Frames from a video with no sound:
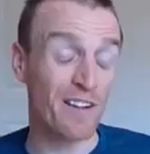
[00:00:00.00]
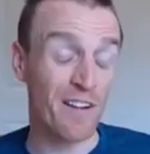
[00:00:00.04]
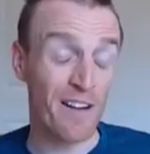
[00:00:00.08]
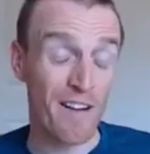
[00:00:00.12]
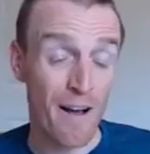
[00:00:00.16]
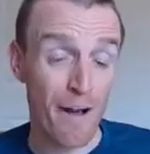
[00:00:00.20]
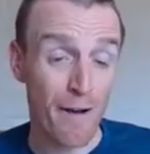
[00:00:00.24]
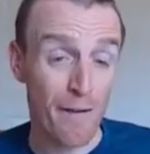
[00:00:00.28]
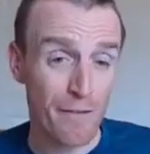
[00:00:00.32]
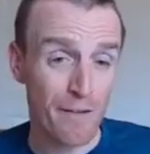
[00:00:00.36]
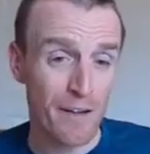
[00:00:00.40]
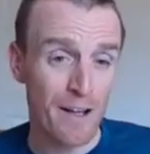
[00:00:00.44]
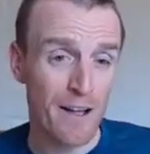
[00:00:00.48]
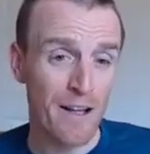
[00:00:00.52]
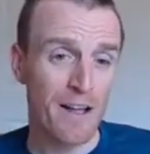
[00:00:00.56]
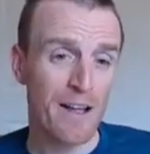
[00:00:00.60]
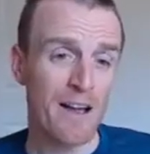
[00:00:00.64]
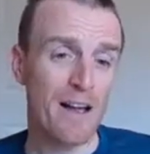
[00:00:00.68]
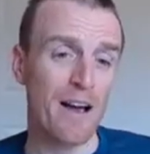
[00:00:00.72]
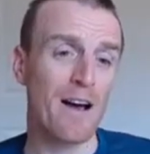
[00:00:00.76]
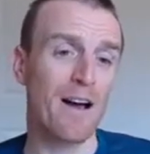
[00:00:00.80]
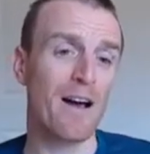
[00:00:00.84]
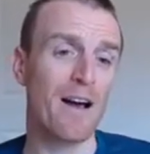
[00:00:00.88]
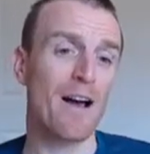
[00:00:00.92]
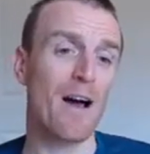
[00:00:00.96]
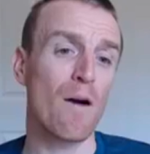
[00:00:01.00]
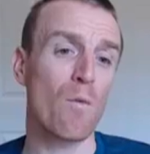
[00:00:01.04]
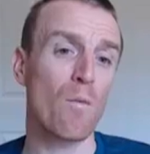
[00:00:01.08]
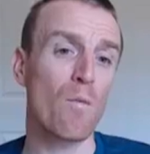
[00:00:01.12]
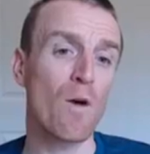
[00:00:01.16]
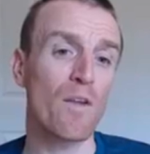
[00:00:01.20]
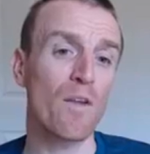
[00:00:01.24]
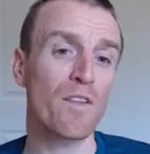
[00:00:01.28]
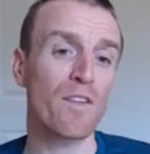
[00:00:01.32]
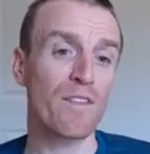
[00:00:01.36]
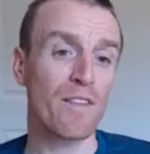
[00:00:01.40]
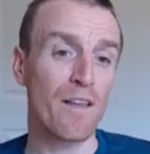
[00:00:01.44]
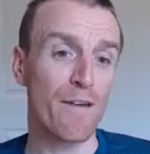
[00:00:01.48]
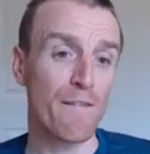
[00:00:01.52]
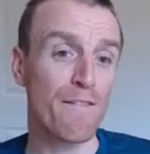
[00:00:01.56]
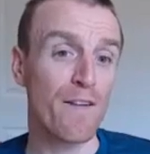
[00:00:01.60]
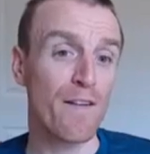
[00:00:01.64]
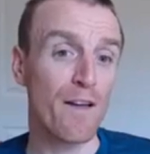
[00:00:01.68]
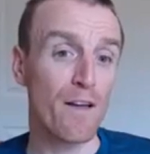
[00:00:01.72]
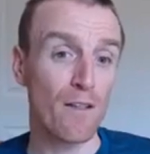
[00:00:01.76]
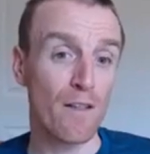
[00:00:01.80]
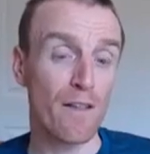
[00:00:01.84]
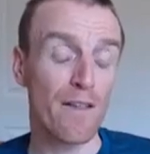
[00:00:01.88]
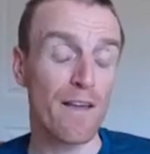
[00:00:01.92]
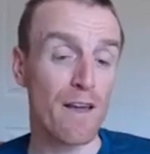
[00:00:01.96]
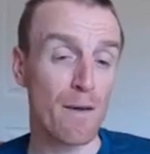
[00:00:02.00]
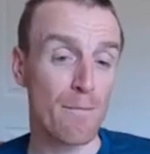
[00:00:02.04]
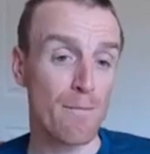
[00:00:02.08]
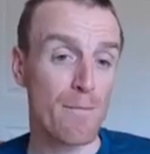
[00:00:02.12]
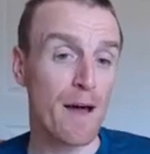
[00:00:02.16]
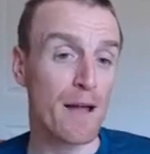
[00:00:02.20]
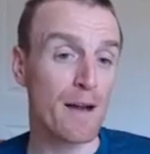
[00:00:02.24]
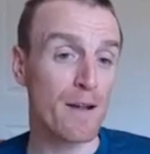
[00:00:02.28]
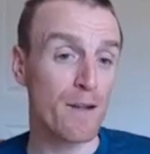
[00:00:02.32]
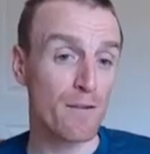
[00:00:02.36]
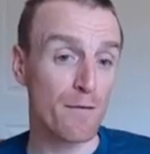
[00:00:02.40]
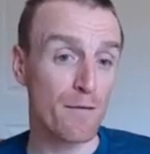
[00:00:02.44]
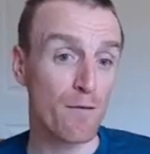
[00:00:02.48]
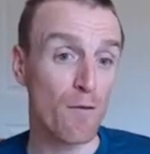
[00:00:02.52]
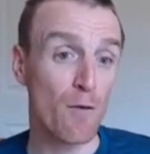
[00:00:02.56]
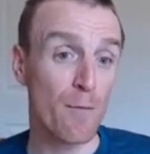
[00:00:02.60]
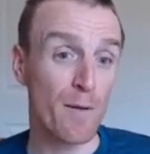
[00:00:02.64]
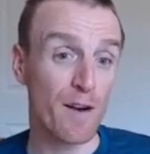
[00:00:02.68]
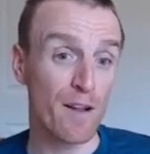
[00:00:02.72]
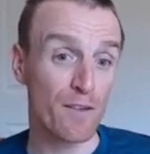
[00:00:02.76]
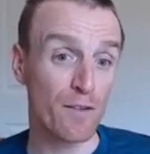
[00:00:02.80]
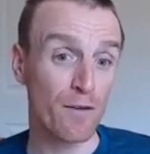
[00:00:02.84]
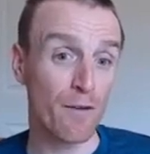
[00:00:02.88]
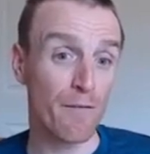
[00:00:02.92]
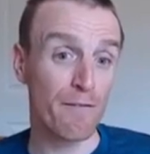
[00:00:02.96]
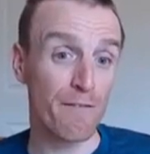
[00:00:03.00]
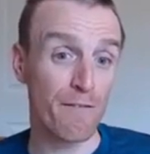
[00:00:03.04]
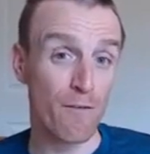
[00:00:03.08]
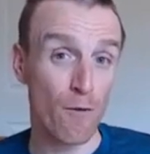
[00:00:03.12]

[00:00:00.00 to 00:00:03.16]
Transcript: enough. And once they feel that they can manage 4 minutes on,